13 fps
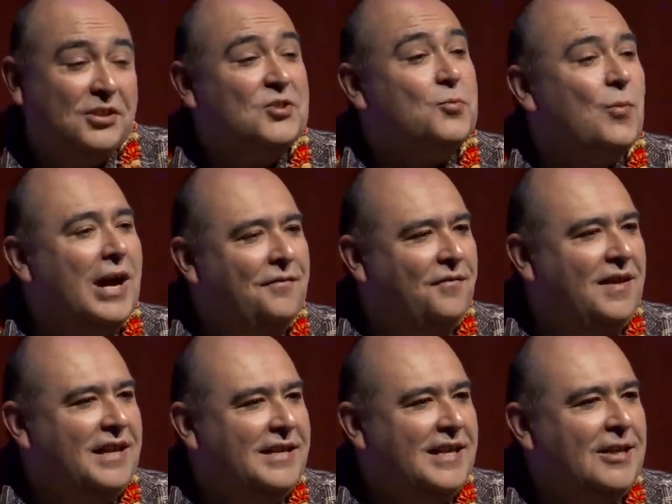which is
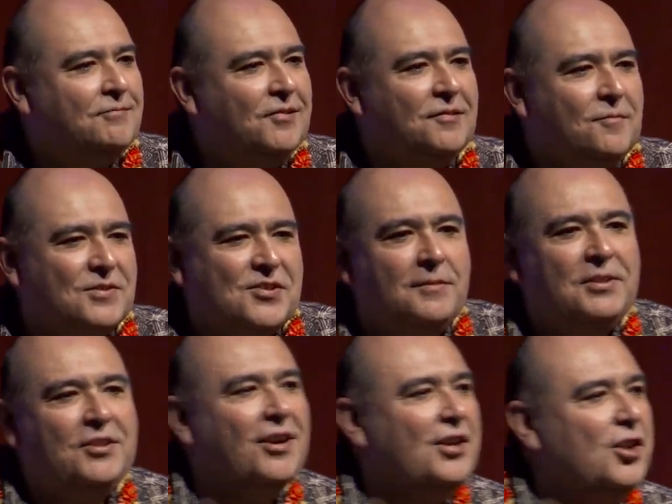Wi-Fi enabled, was going
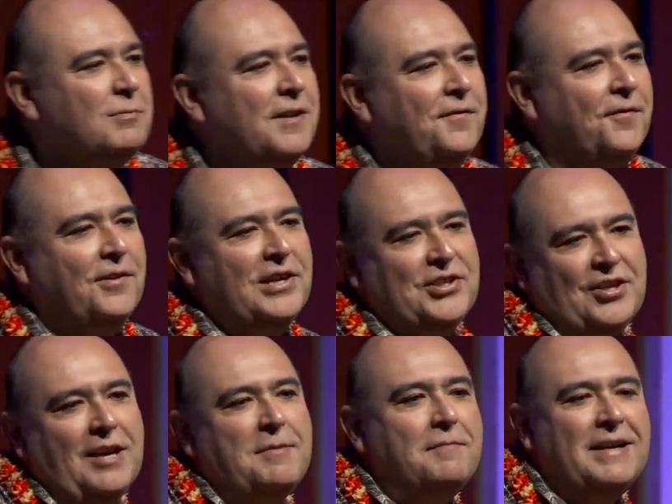to be talking to my
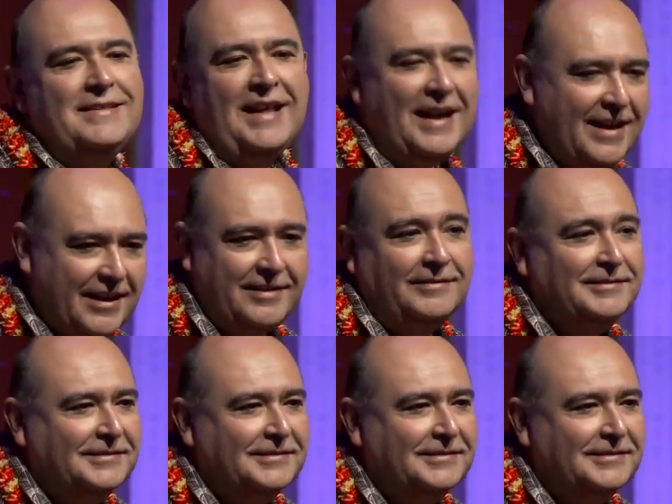fridge about my diet.